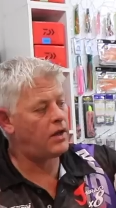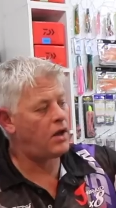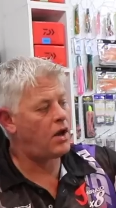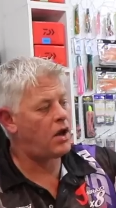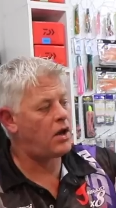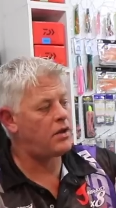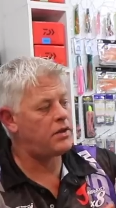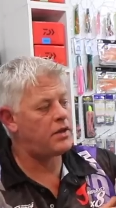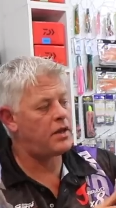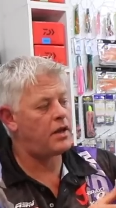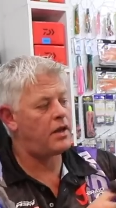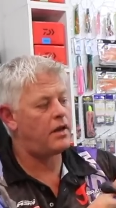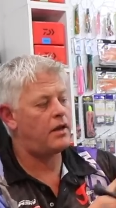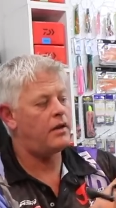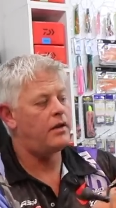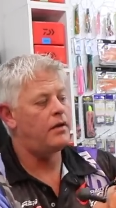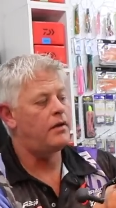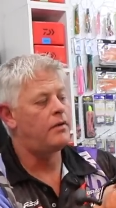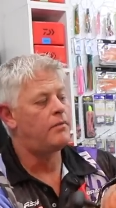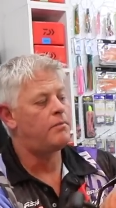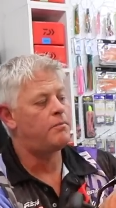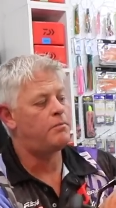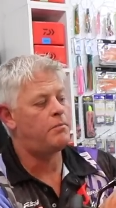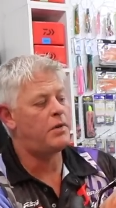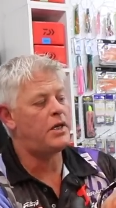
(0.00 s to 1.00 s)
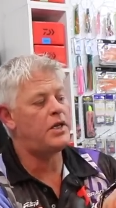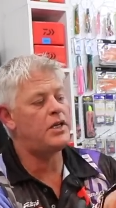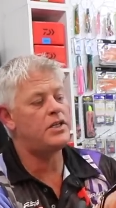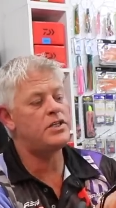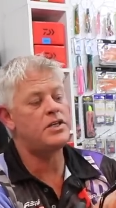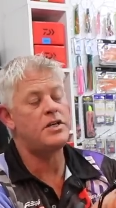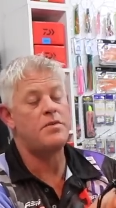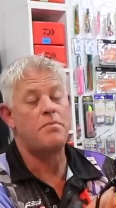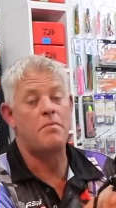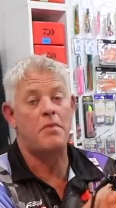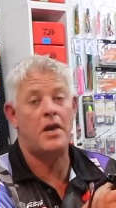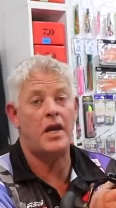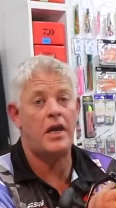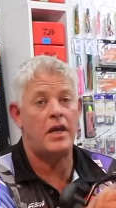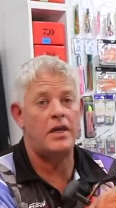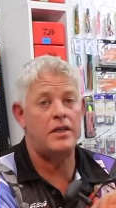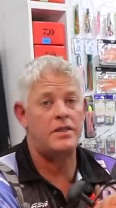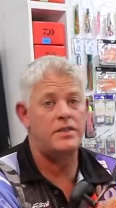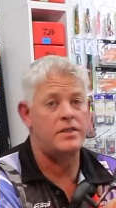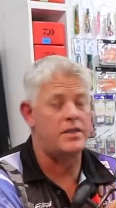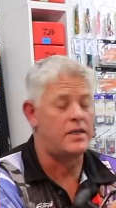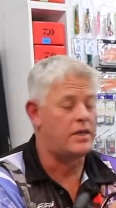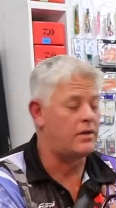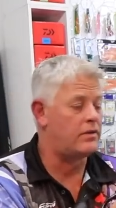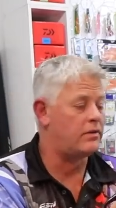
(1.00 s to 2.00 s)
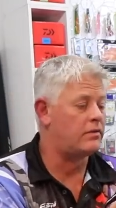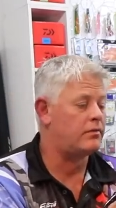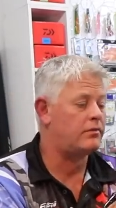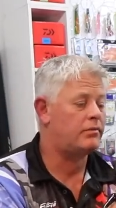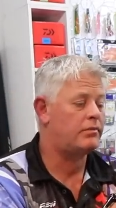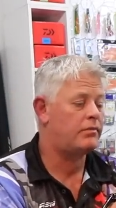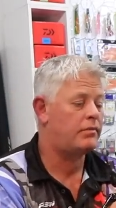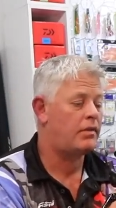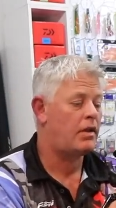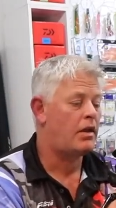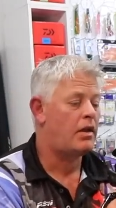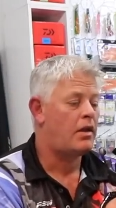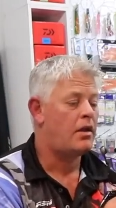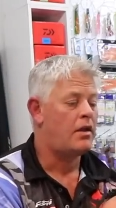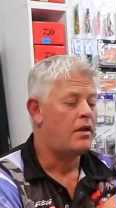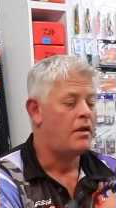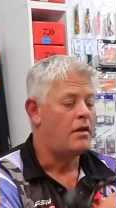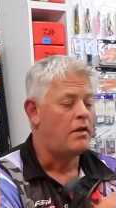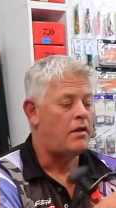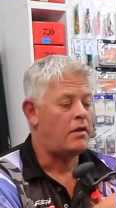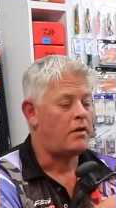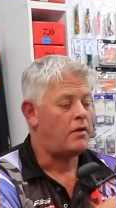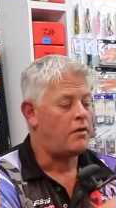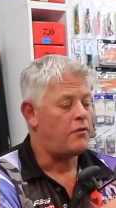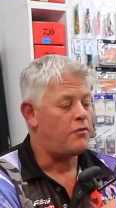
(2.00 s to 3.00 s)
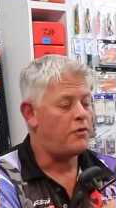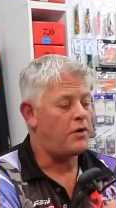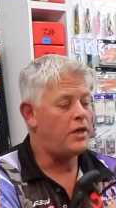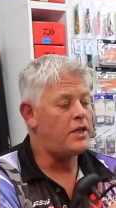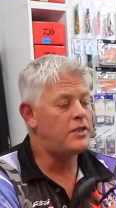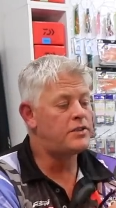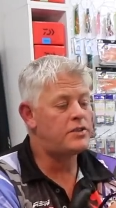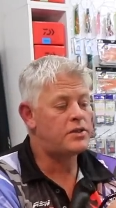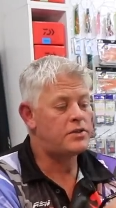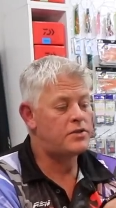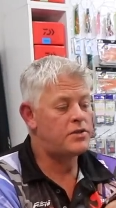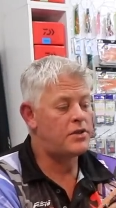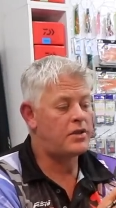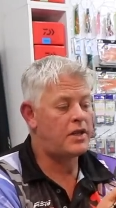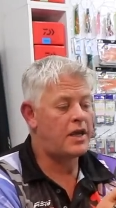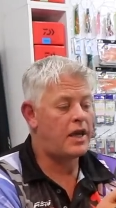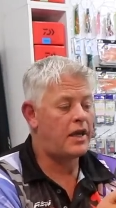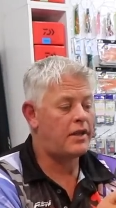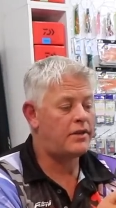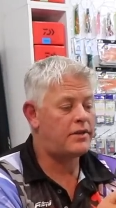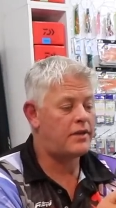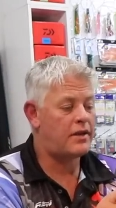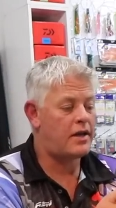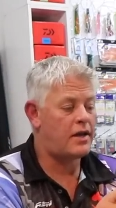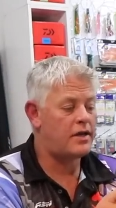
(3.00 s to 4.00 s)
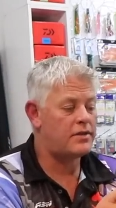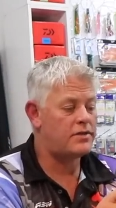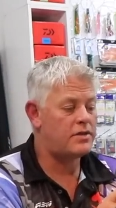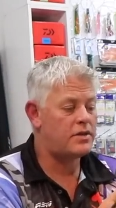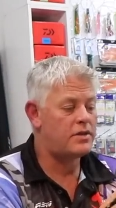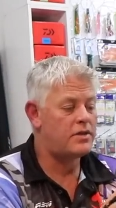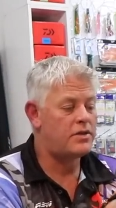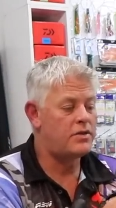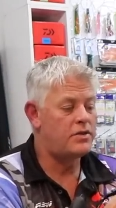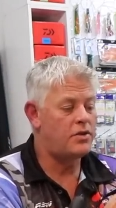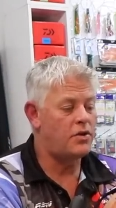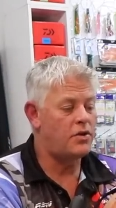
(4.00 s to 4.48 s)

On the BG Mag Seal, for instance, on the 8,000,